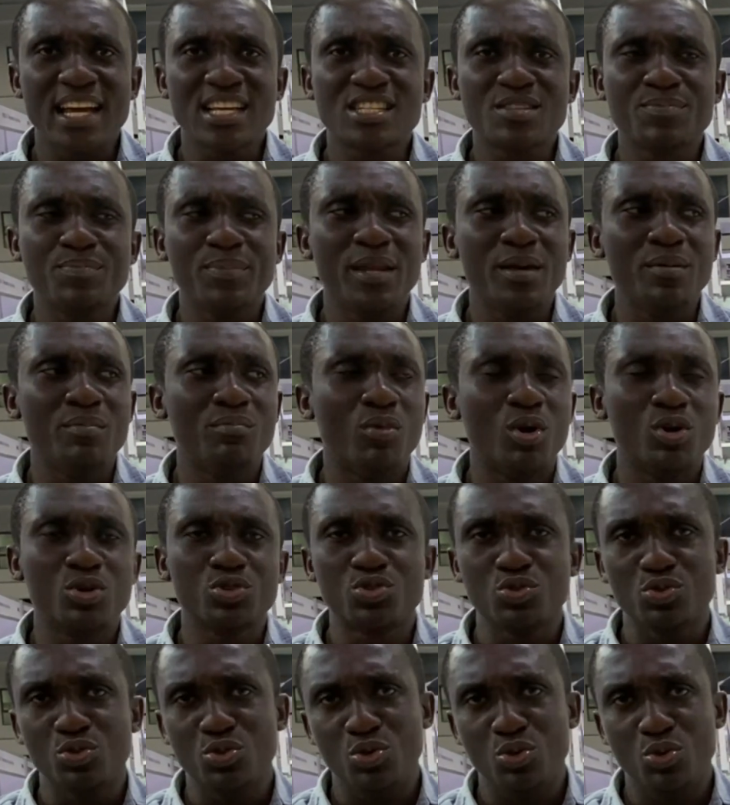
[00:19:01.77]
explain more to
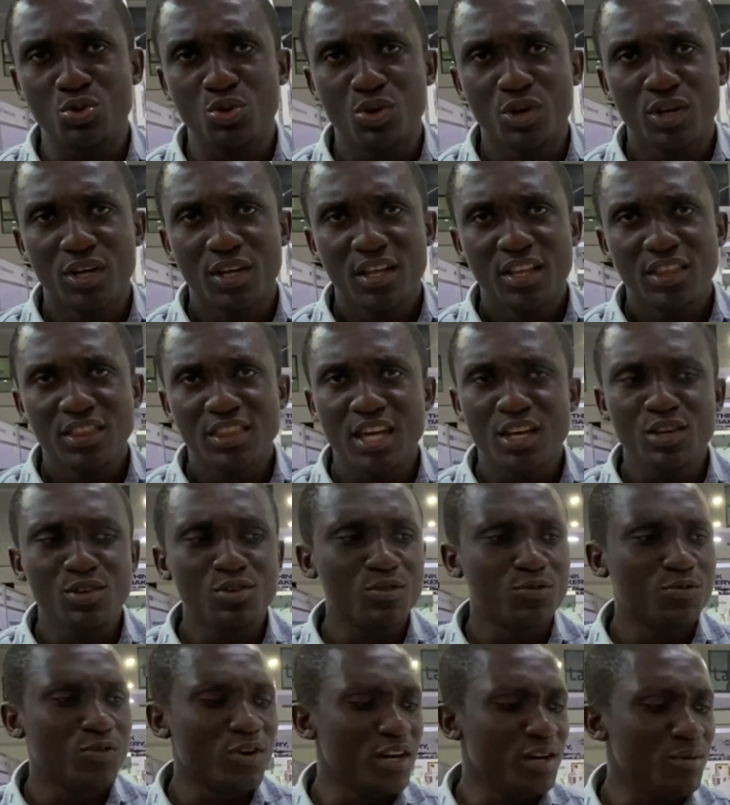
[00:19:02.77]
you. Thank
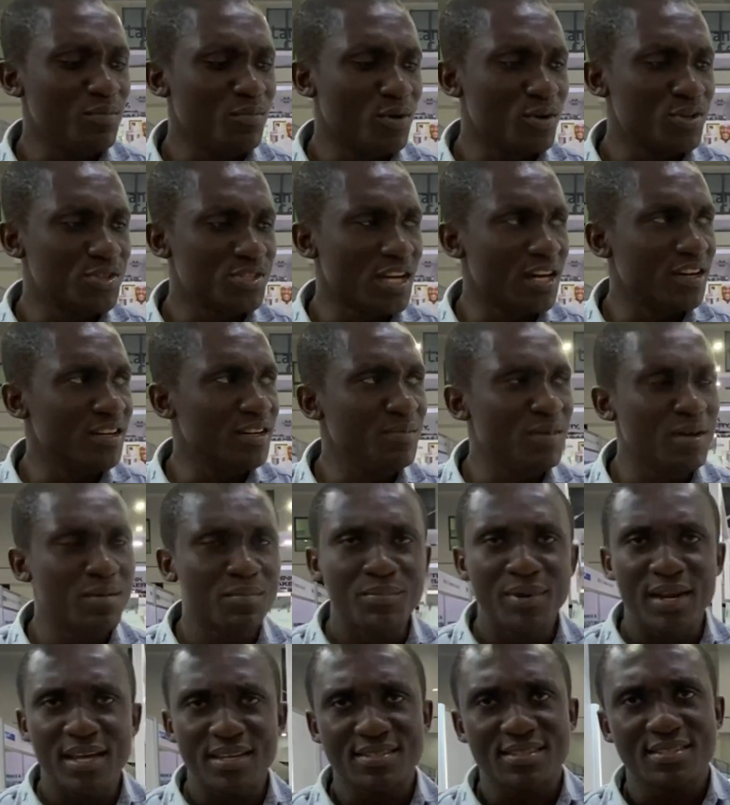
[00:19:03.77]
you very much, and
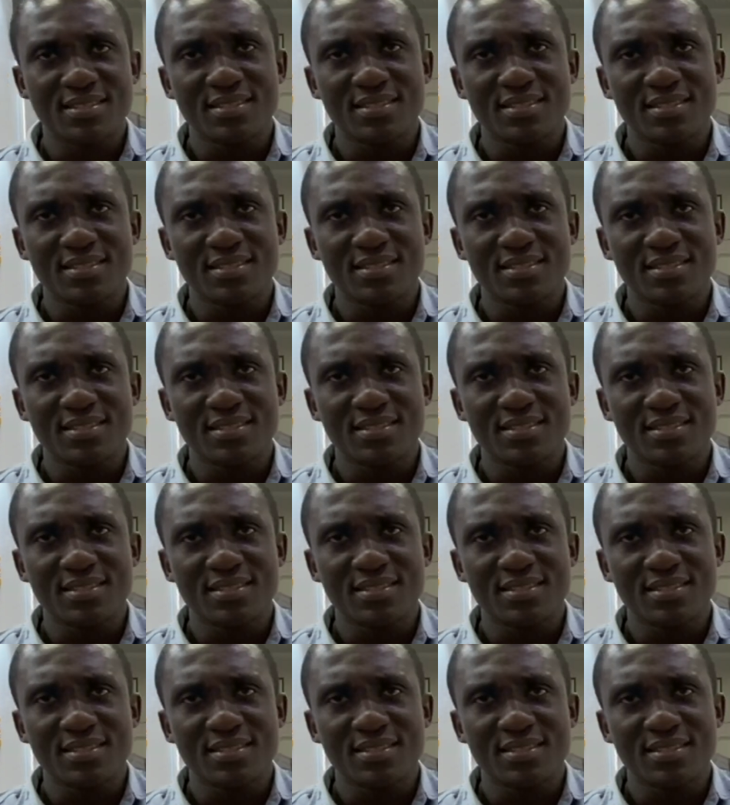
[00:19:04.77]
remain blessed.